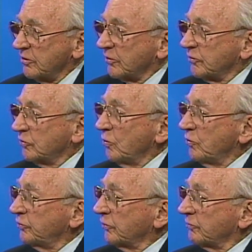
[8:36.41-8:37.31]
their
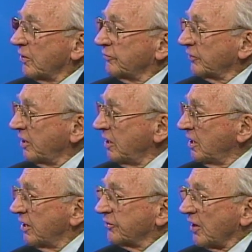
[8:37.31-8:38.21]
dues of roughly
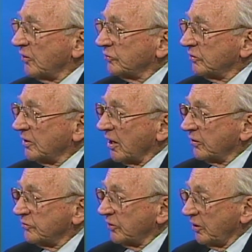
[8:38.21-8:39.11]

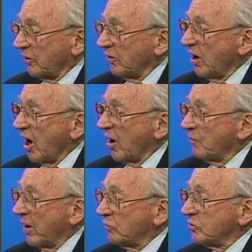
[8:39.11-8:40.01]
$1,000 a year
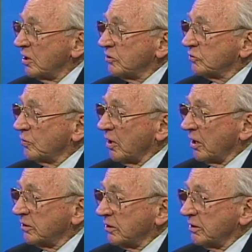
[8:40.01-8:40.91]
amount to
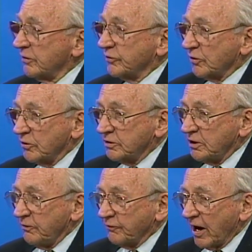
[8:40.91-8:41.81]

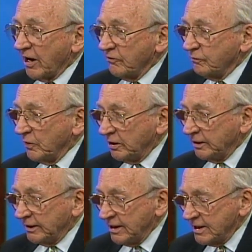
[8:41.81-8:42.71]
$135
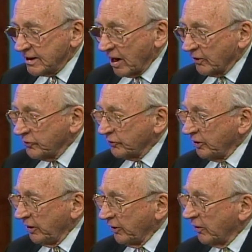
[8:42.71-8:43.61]
million a
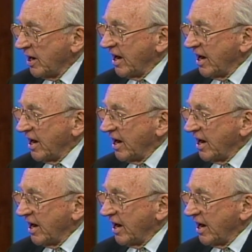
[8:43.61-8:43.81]
year.